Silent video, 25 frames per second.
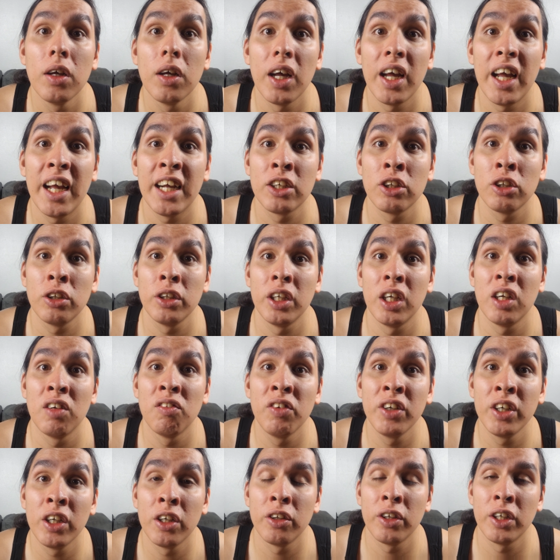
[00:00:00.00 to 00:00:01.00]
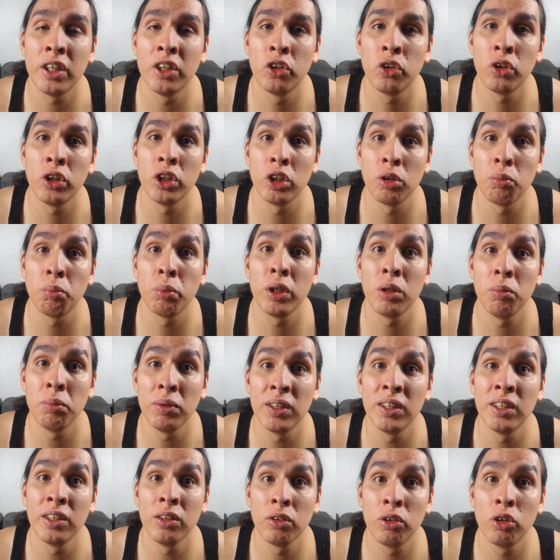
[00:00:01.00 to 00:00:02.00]
Actually, every other entrant is a pretty
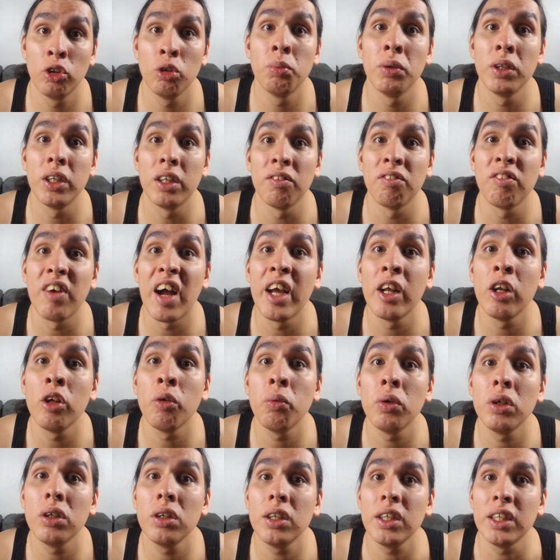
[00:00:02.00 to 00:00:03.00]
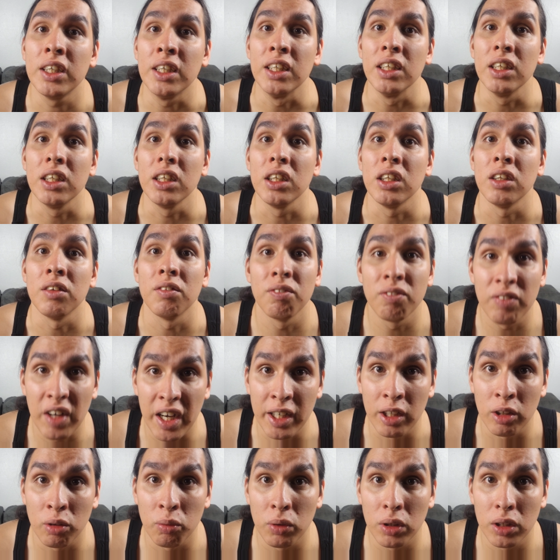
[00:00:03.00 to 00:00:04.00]
big deal too, but the final one is the
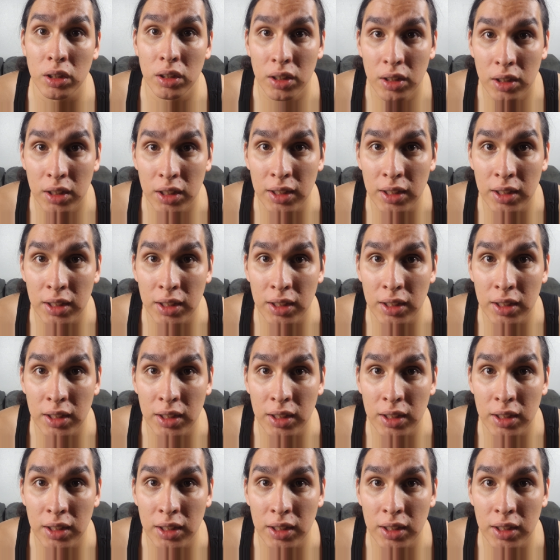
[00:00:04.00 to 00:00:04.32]
final one.